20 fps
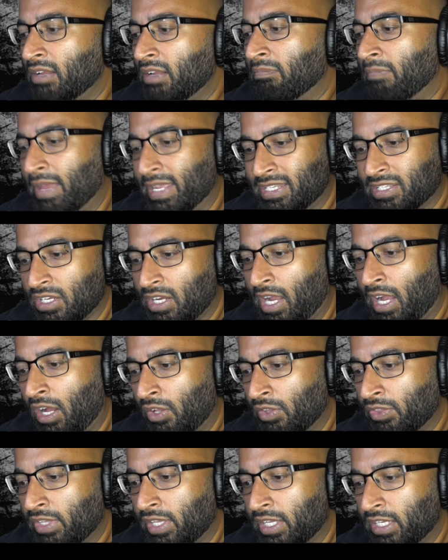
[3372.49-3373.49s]
mental
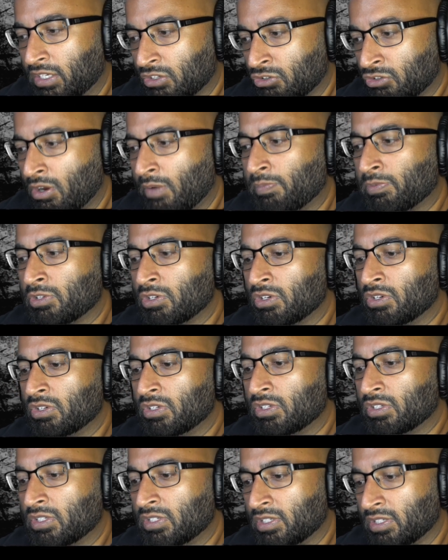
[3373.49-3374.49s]
health and
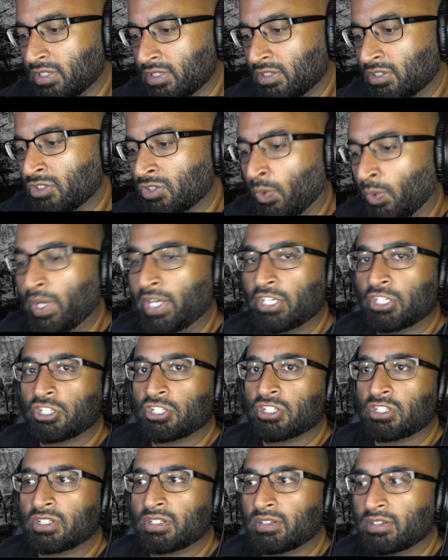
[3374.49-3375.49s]
scriptures
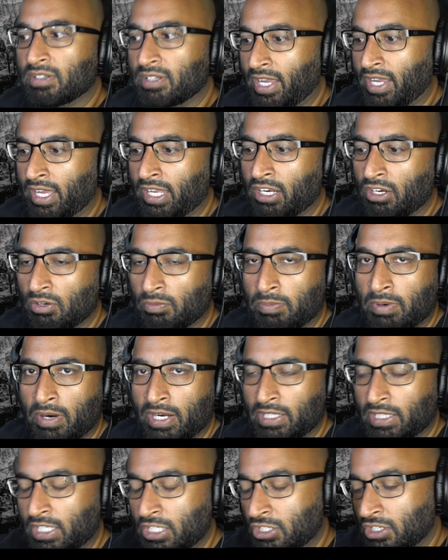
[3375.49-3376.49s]
twitch and it'll
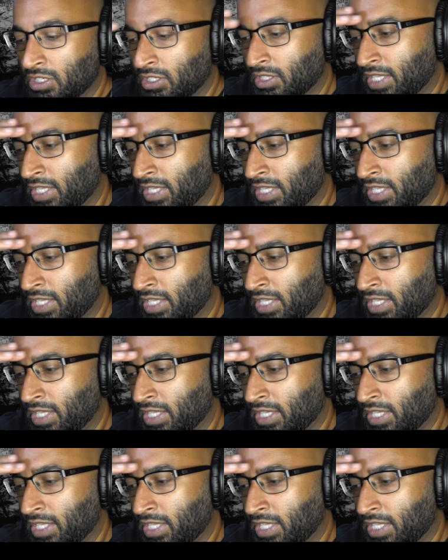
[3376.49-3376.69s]
probably lead you to